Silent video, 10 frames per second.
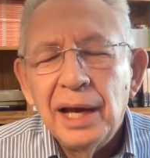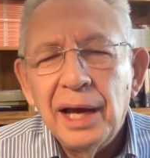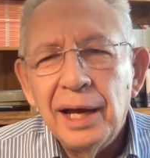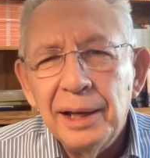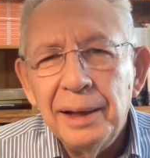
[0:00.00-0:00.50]

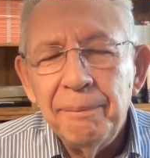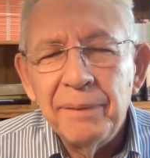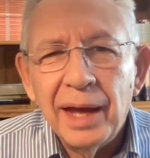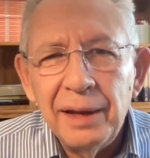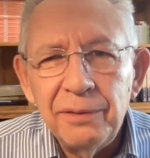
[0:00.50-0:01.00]

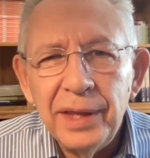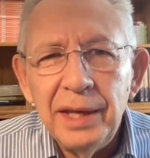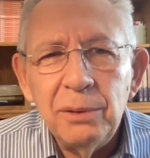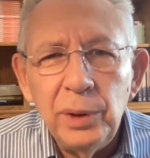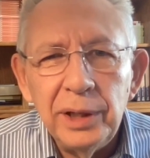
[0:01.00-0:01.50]
I
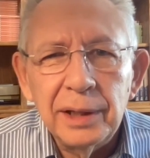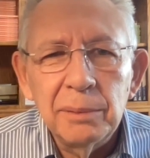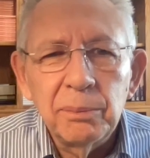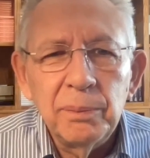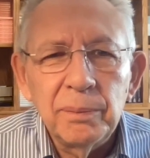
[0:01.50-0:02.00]
think we
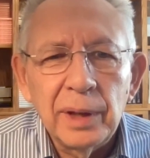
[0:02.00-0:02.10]
can,